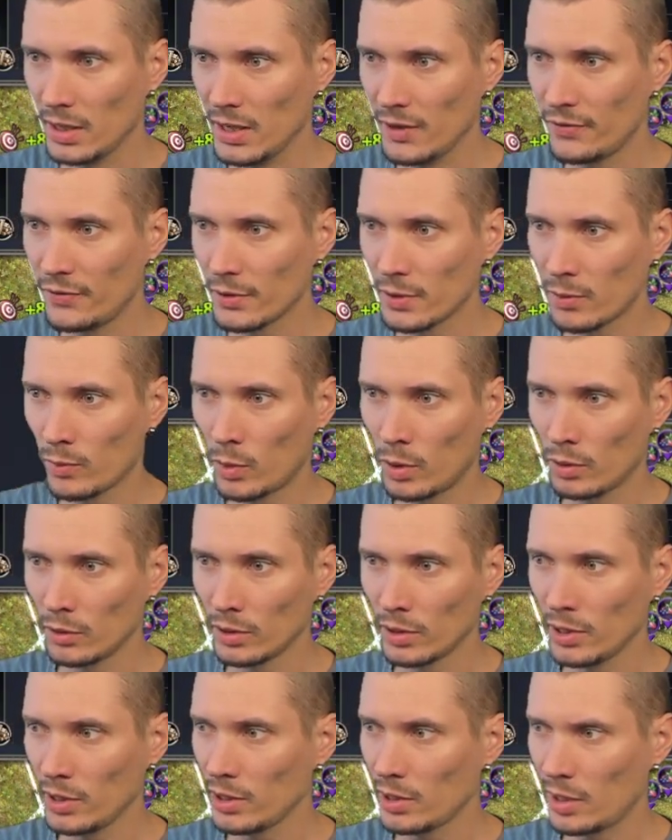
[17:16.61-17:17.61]
If you're
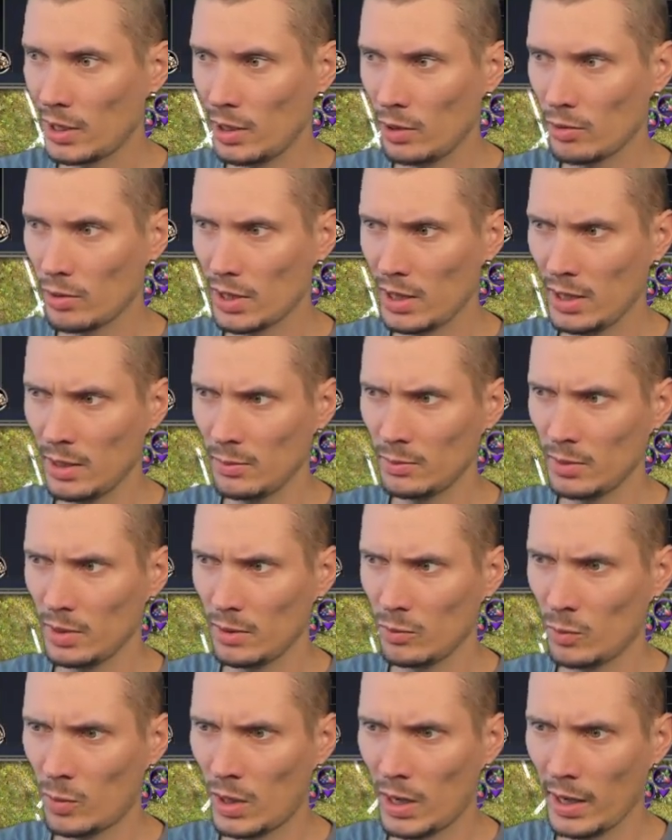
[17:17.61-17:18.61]
wondering how come
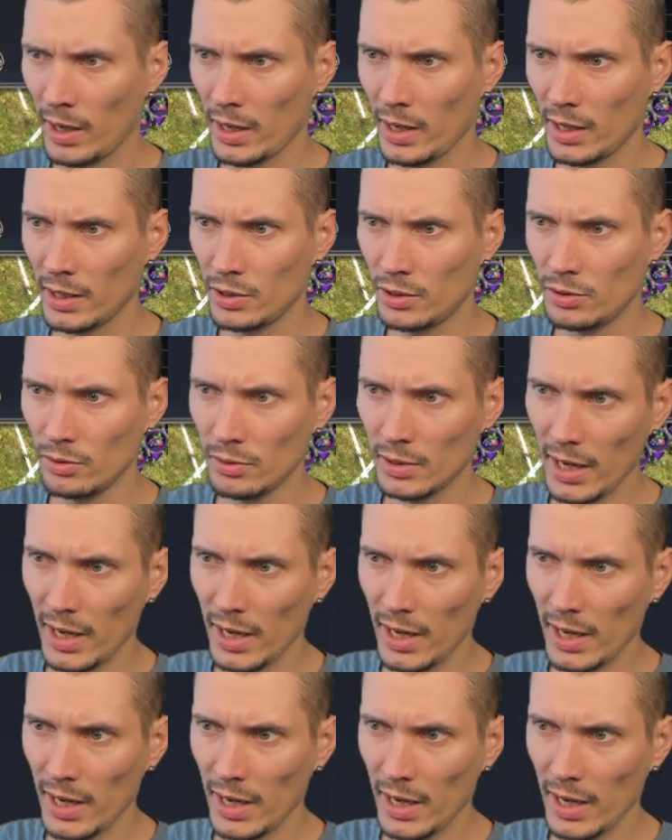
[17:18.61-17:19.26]
and why I do